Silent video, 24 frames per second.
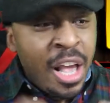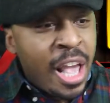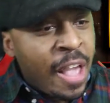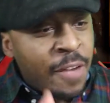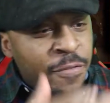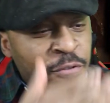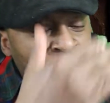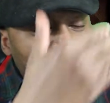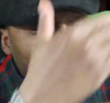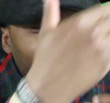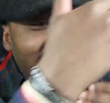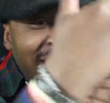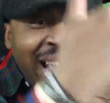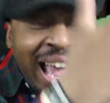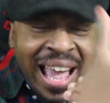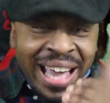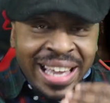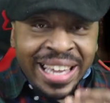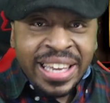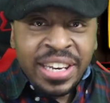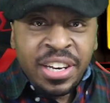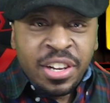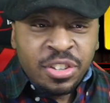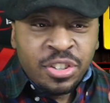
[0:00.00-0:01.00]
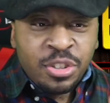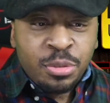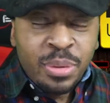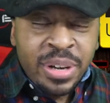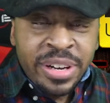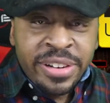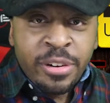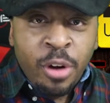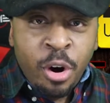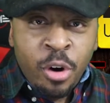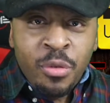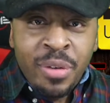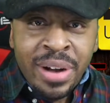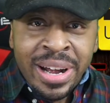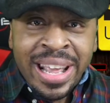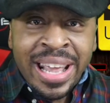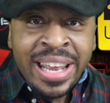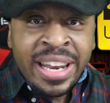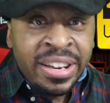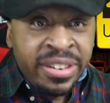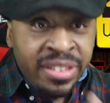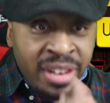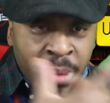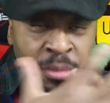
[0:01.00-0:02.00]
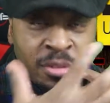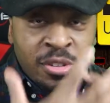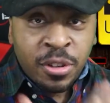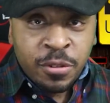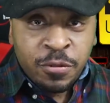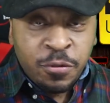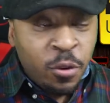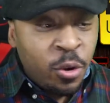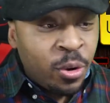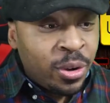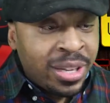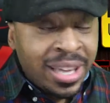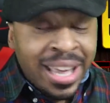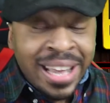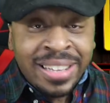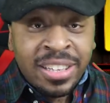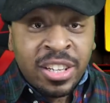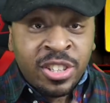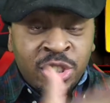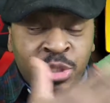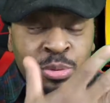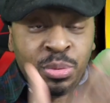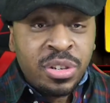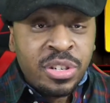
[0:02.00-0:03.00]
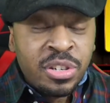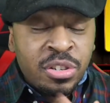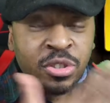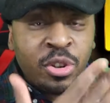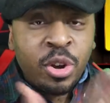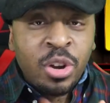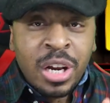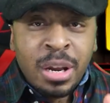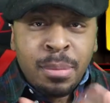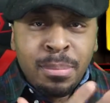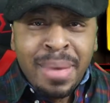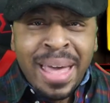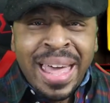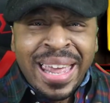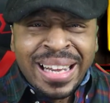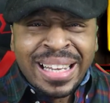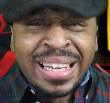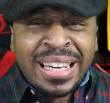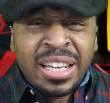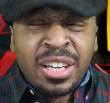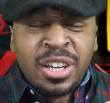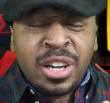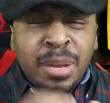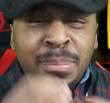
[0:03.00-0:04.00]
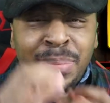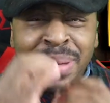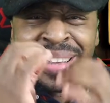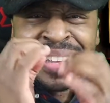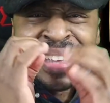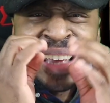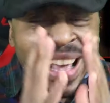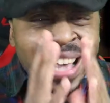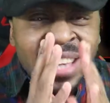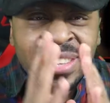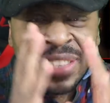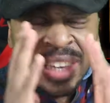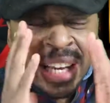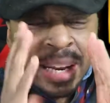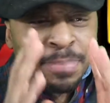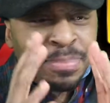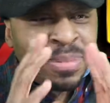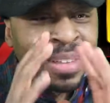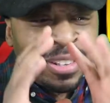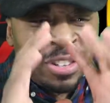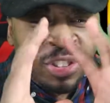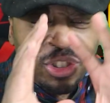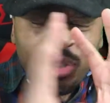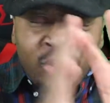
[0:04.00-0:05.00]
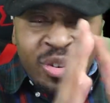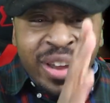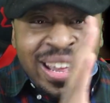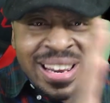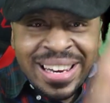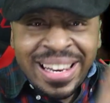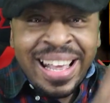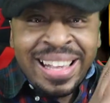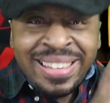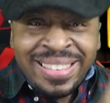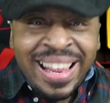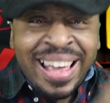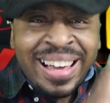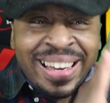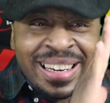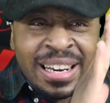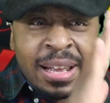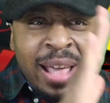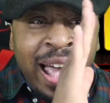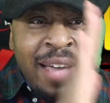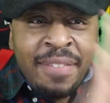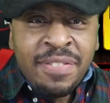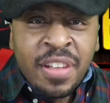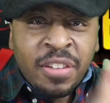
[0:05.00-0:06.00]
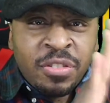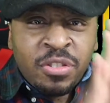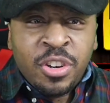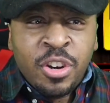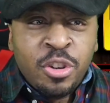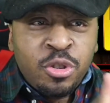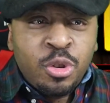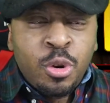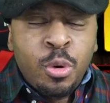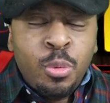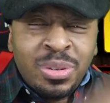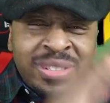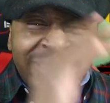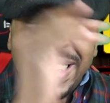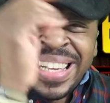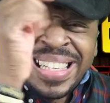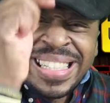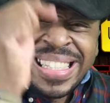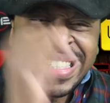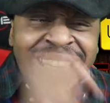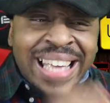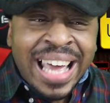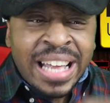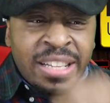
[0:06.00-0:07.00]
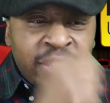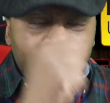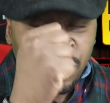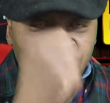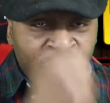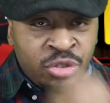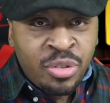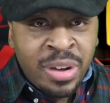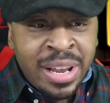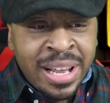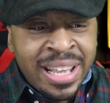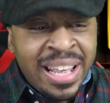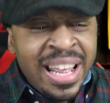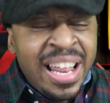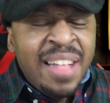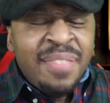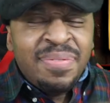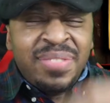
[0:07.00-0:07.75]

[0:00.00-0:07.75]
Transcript: If you dock in the Switch already and it jumps to 4K, the Switch is automatically going to be, it's going to, the screen is not going to have nothing to do with what's inside the screen.